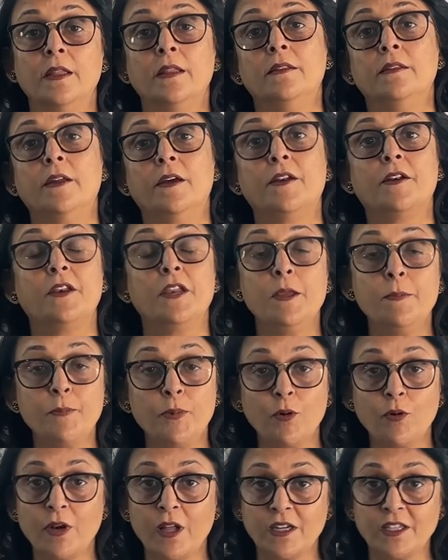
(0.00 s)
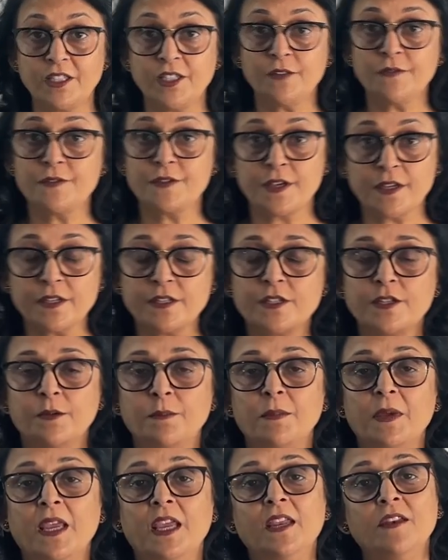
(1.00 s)
the reproductive
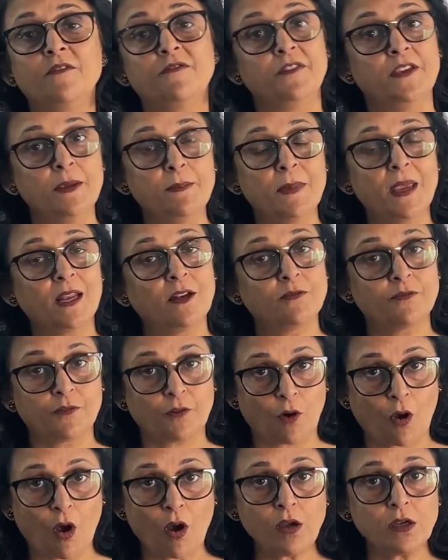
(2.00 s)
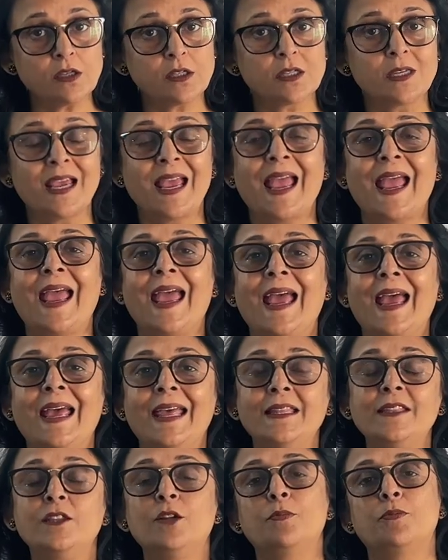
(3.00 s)
system in female frogs
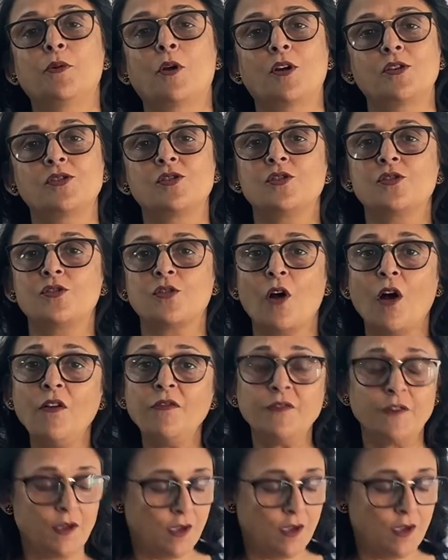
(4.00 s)
and the process of